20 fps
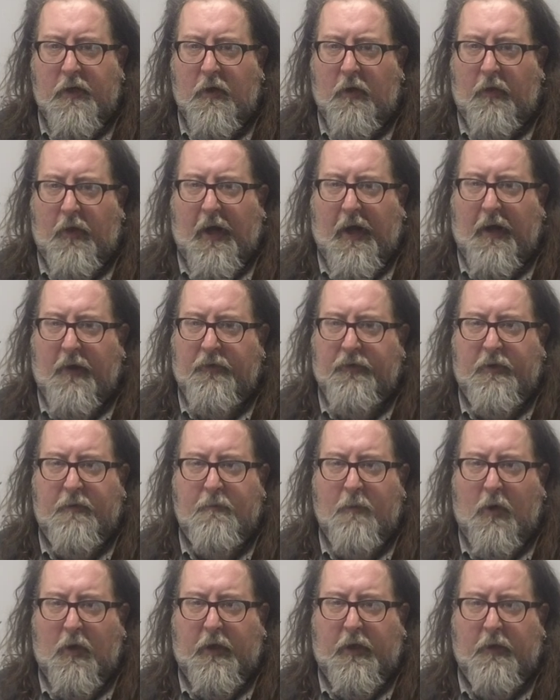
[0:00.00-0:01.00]
You know, the
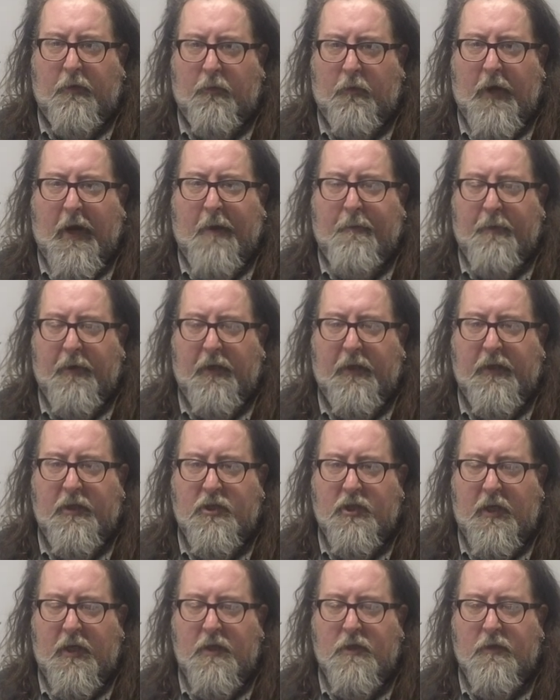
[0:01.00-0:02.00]
housing market
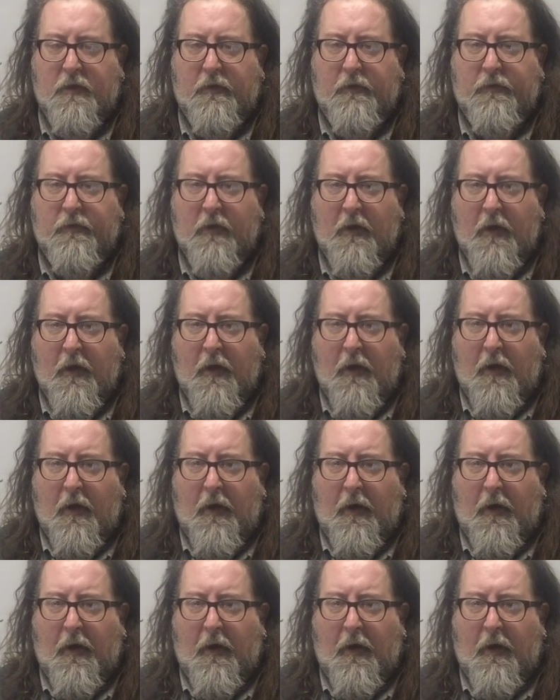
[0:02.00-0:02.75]
rapidly changes,